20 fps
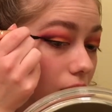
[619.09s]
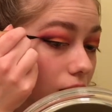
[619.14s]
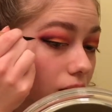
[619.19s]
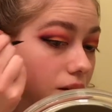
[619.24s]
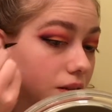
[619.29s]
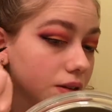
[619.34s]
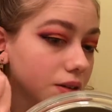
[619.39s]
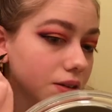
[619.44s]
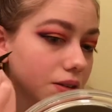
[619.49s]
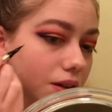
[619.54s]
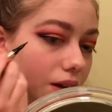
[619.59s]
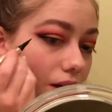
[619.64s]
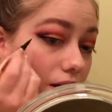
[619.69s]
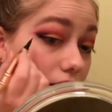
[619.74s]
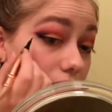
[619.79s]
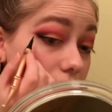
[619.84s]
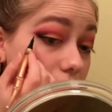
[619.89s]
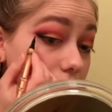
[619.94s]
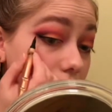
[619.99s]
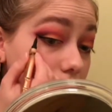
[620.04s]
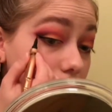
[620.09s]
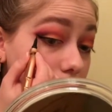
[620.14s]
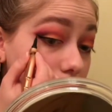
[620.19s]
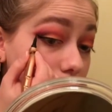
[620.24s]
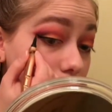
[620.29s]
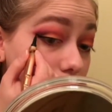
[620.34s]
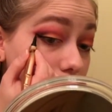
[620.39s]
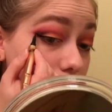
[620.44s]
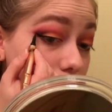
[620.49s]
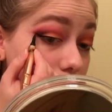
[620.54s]
not
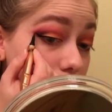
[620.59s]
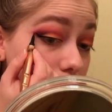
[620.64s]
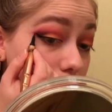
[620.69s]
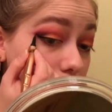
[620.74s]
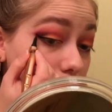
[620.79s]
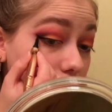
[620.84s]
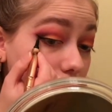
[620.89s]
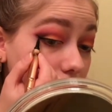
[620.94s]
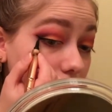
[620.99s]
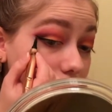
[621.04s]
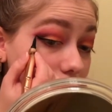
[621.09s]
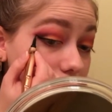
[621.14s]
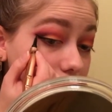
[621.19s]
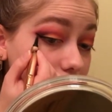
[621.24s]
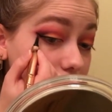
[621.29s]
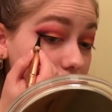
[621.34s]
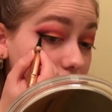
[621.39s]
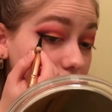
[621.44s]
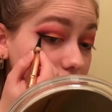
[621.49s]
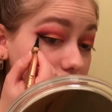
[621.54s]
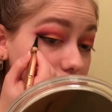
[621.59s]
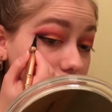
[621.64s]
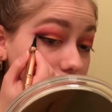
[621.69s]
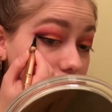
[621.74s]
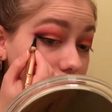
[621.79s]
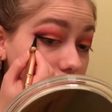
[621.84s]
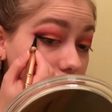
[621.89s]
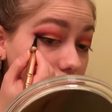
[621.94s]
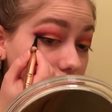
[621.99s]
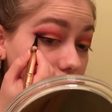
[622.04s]
past all the
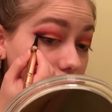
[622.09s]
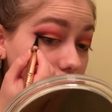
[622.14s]
shadow.